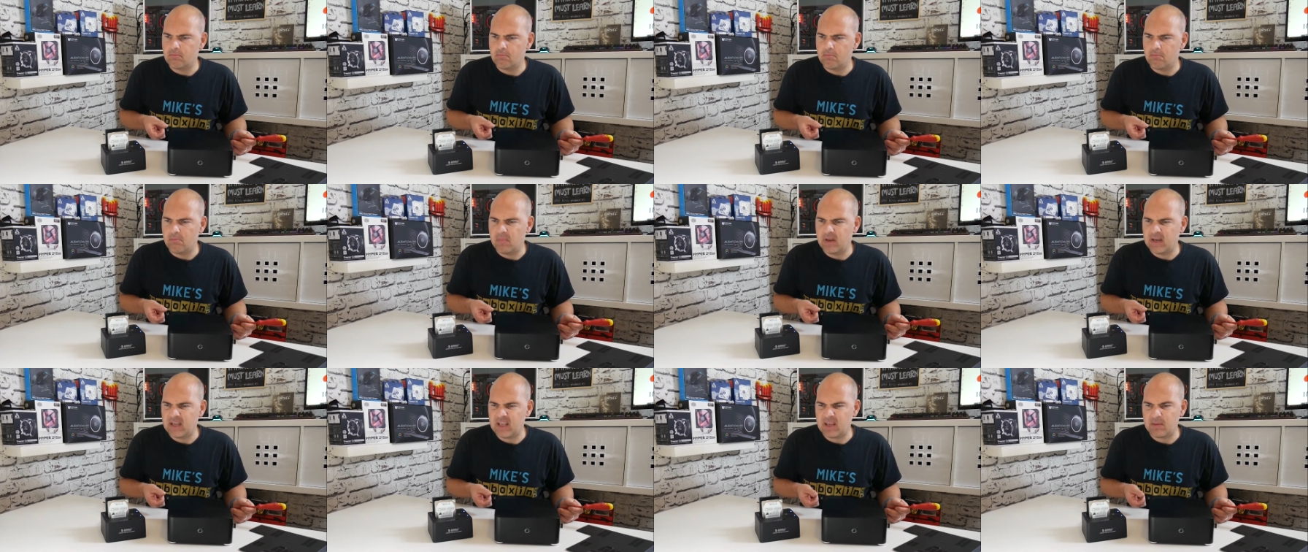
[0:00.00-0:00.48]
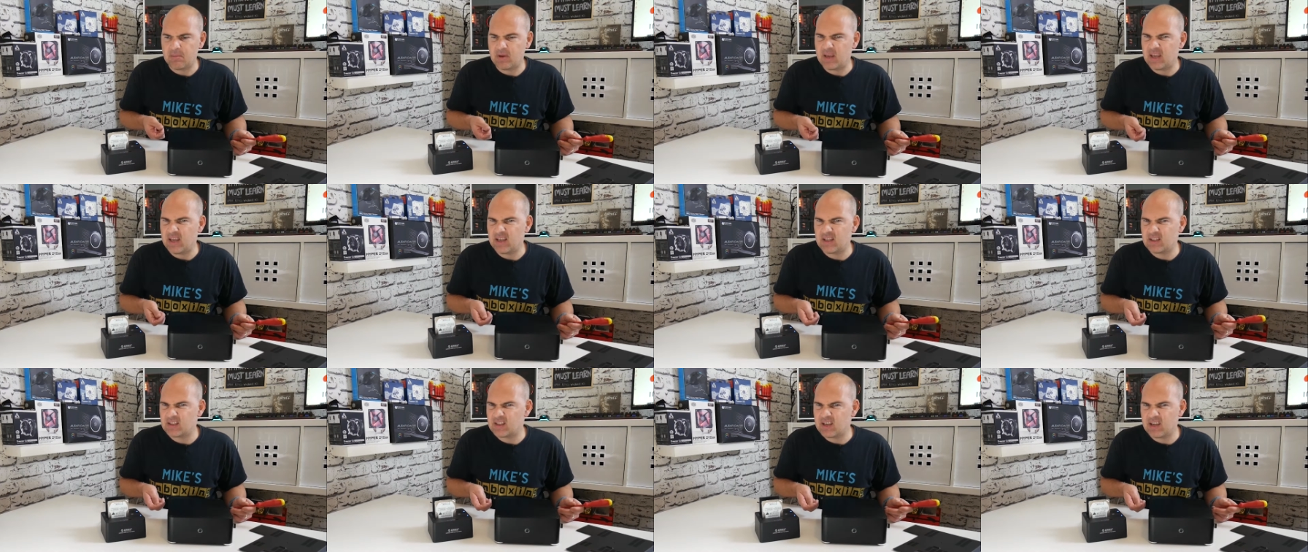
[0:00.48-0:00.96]
Mini
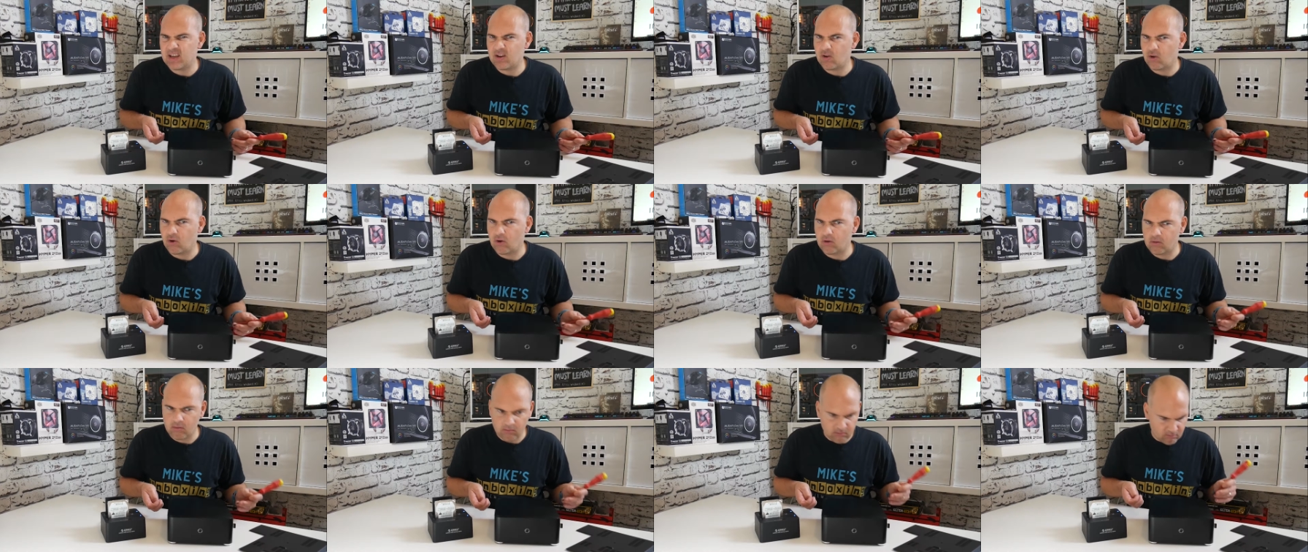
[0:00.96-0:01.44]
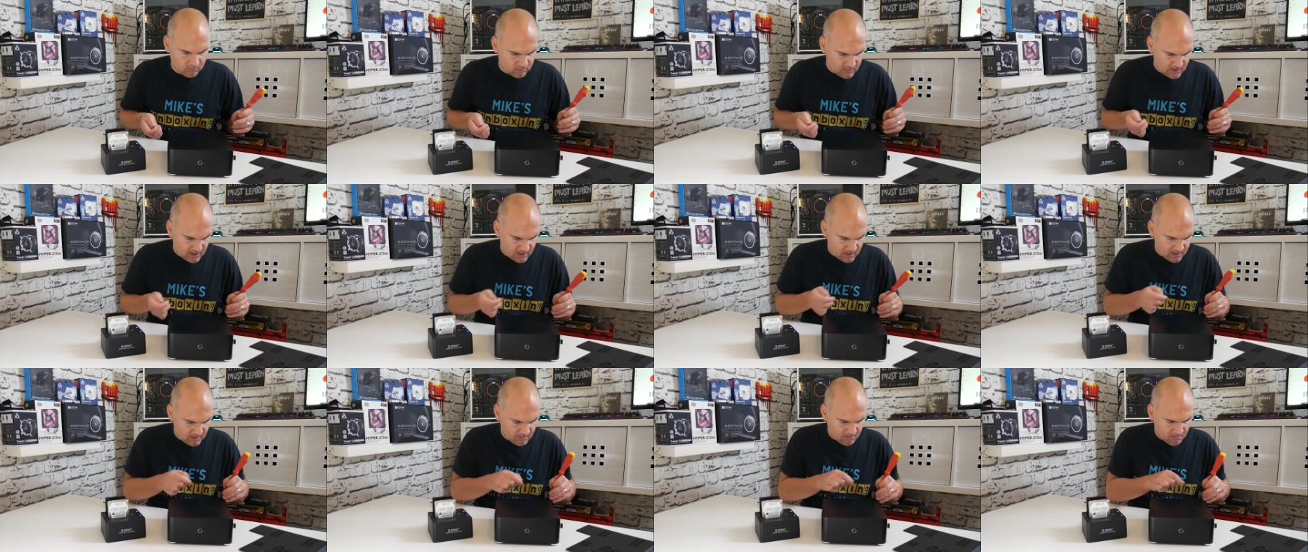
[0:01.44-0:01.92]
PC or
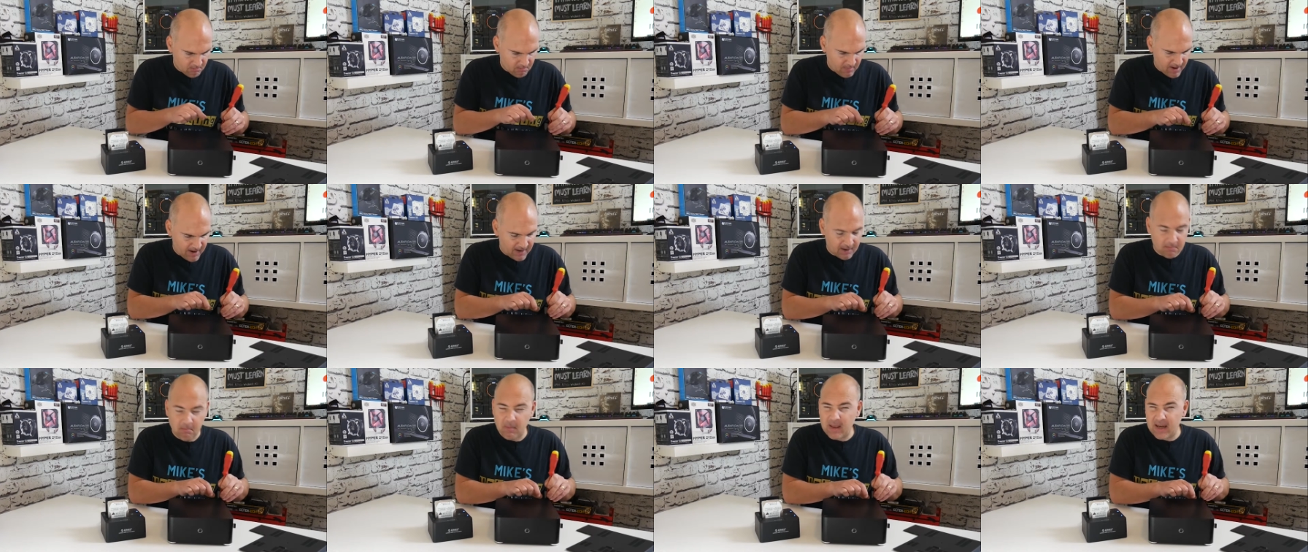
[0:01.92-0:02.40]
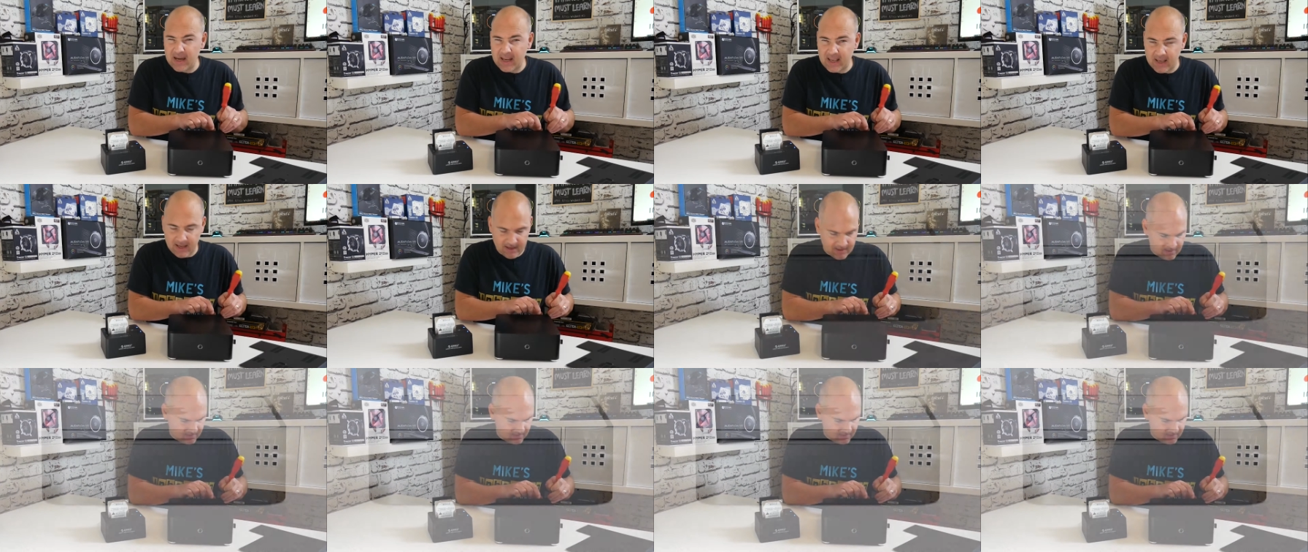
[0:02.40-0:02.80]
Mac Mini?